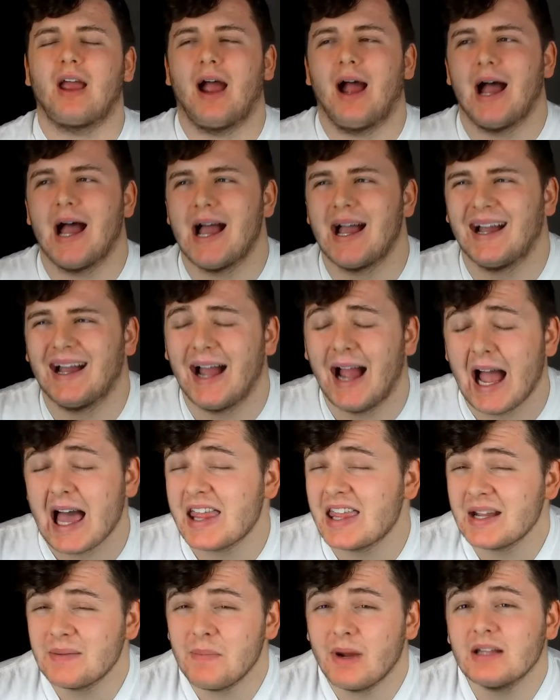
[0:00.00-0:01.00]
I
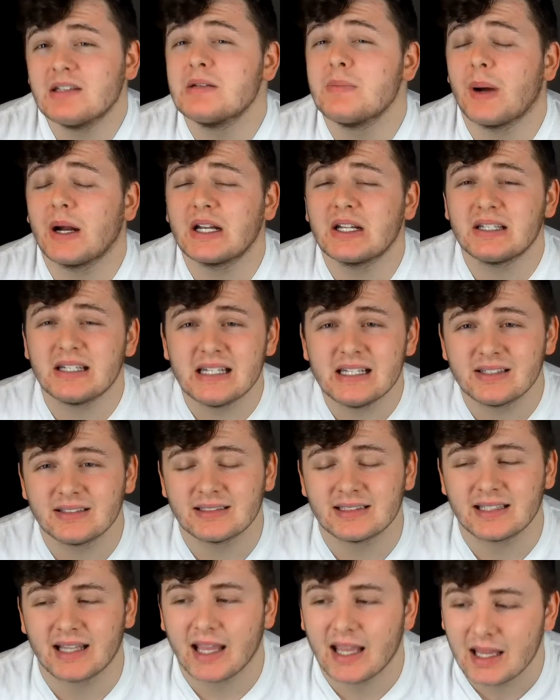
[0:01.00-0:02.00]
think Matip had a
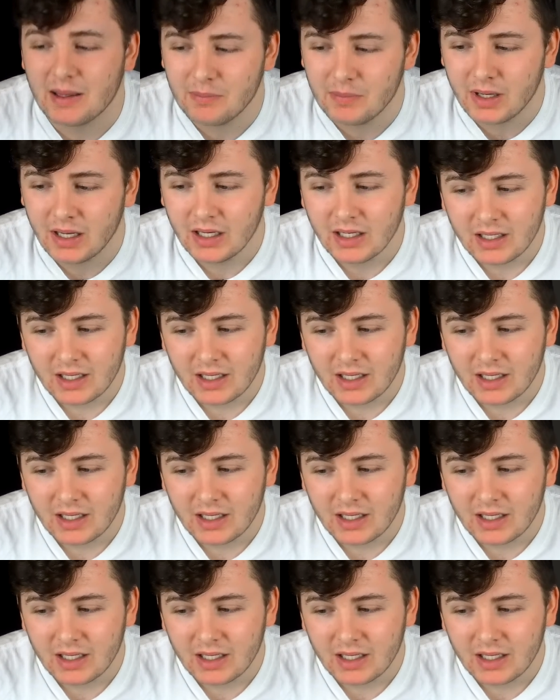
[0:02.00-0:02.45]
decent game.